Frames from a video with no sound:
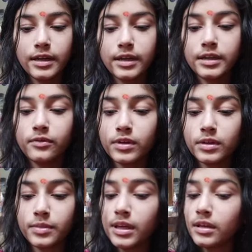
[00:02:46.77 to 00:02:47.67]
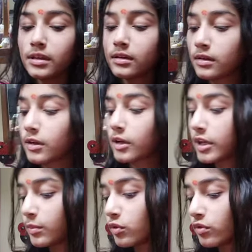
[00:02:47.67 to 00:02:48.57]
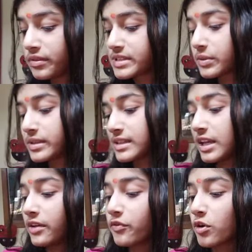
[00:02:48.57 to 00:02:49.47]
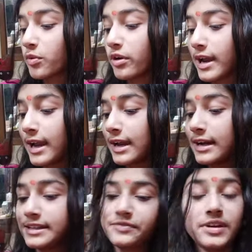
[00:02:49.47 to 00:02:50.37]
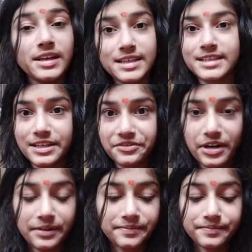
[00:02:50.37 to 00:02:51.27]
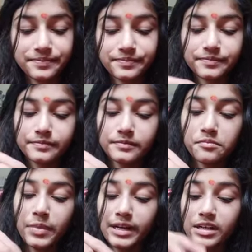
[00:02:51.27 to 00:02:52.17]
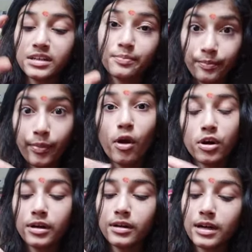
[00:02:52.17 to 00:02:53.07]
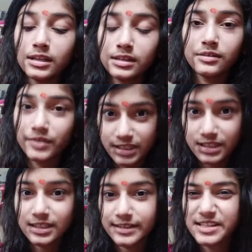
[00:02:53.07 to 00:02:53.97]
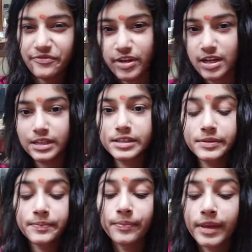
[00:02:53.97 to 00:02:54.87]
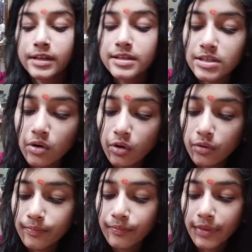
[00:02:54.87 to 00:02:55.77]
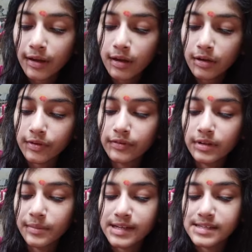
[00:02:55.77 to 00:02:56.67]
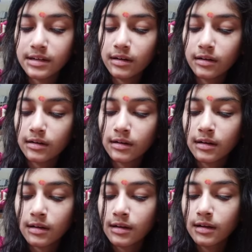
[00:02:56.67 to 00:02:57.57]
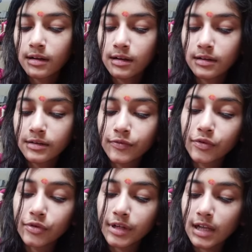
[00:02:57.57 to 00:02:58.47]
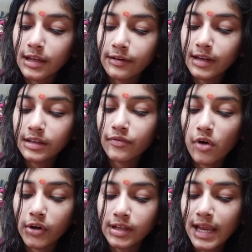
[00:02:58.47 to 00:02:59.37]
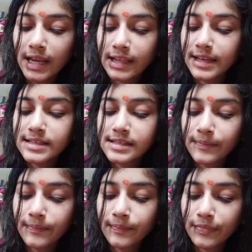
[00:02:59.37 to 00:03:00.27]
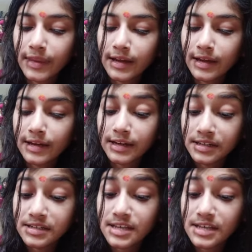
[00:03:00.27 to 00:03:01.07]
it will be removed so easily from your hands, face, etc. But pure color is difficult. So we will mix the food coloring in the water like this. It is